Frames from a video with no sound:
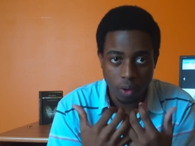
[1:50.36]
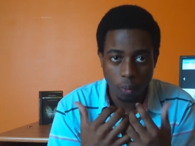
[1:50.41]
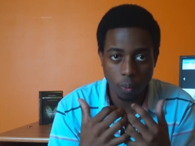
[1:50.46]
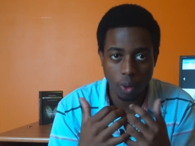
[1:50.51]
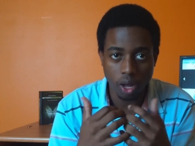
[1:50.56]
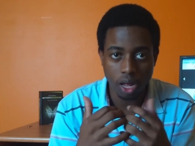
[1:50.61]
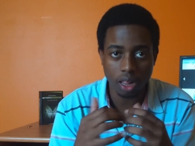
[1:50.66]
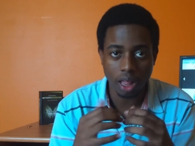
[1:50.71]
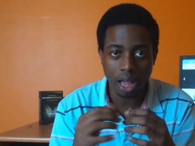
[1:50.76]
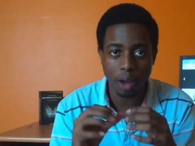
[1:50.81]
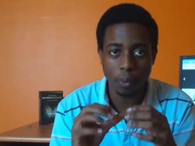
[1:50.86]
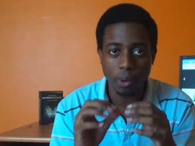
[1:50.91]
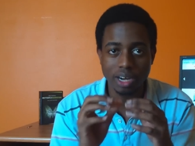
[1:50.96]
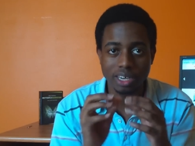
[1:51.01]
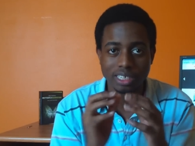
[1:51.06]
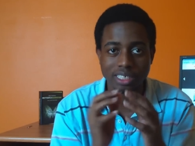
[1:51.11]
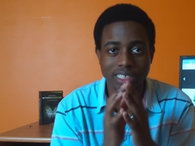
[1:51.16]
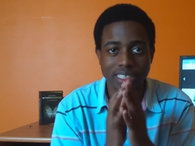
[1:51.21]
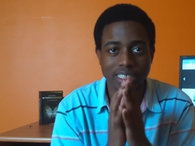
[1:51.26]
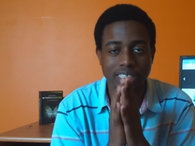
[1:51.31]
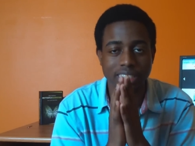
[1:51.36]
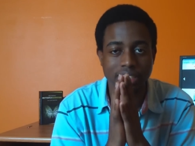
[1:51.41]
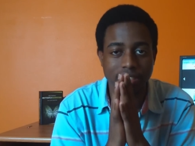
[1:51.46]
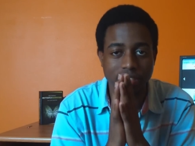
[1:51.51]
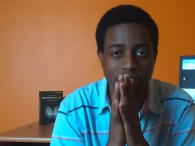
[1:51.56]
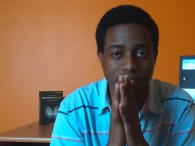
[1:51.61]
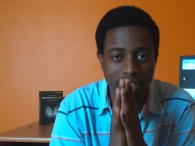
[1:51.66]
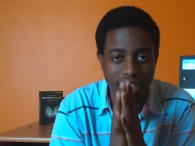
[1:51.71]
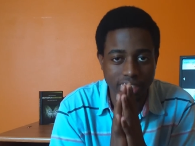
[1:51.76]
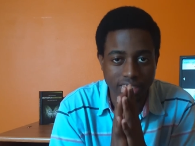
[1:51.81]
Well, I want to
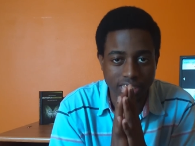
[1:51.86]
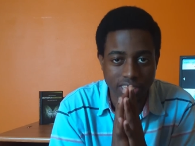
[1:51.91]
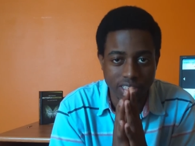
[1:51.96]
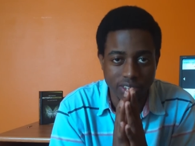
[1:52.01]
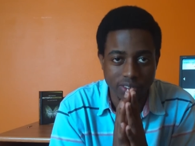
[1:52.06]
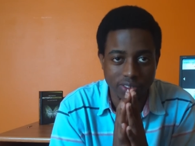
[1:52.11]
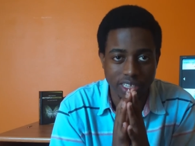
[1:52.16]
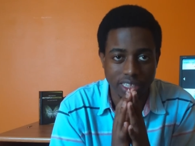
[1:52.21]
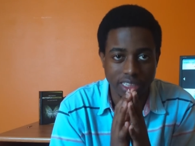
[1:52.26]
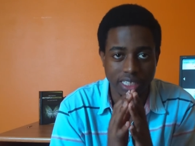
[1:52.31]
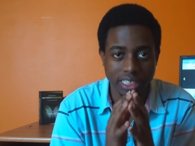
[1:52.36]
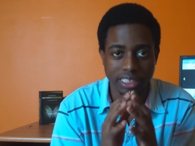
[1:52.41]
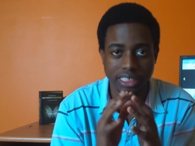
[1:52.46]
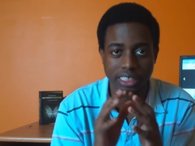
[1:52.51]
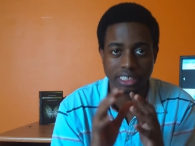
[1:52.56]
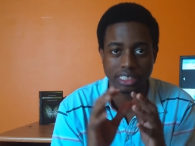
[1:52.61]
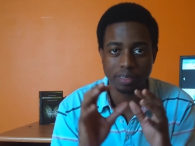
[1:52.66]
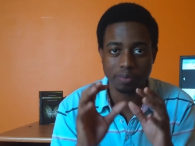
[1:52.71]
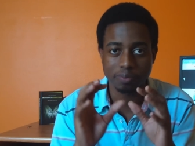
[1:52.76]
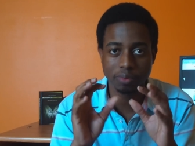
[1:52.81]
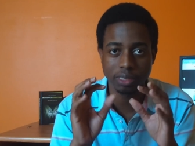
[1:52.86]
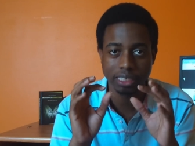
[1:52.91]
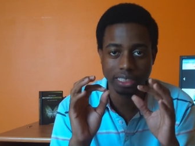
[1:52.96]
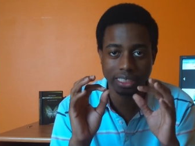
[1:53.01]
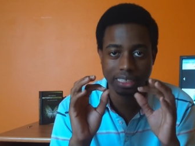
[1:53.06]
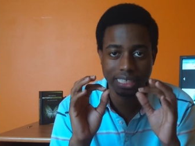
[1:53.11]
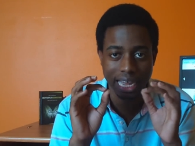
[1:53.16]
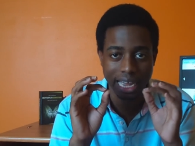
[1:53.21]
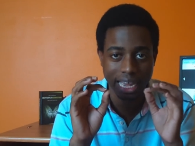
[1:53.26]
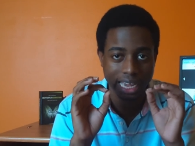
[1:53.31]
suggest to you that this is a
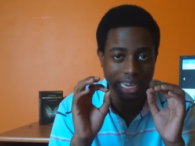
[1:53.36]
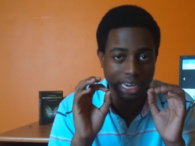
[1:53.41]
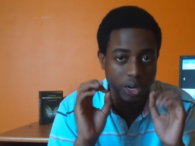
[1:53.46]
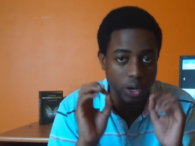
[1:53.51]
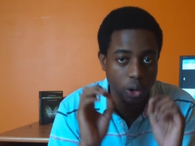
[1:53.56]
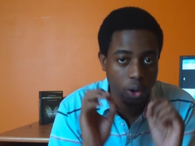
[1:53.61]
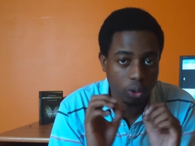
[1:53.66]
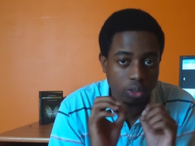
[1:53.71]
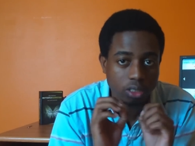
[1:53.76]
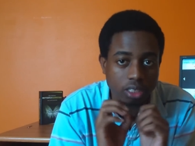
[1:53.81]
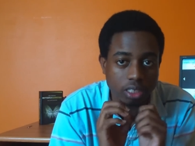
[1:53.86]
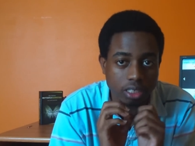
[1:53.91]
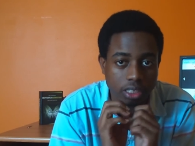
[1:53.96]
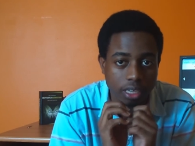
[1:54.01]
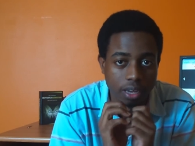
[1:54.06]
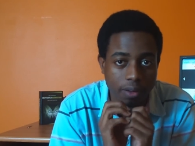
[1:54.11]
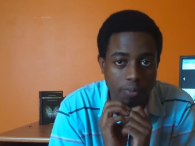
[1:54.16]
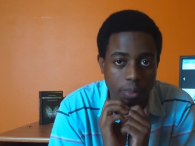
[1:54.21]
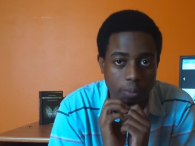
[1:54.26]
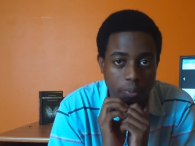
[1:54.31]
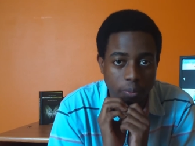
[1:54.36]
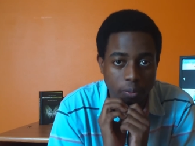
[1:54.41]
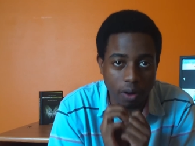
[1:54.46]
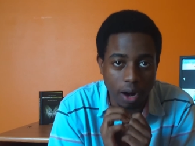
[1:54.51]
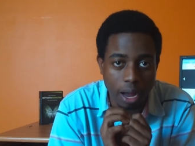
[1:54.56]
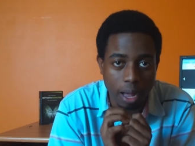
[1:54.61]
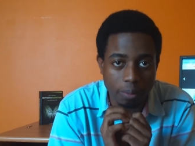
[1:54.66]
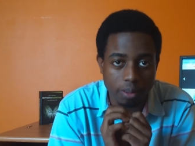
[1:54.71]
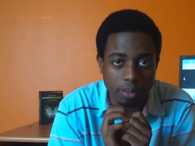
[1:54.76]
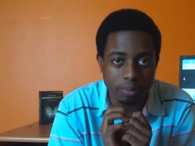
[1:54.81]
misdiagnosis of the
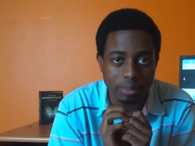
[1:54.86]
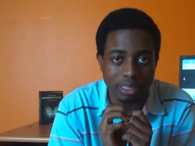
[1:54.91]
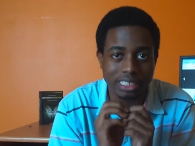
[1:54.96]
problem.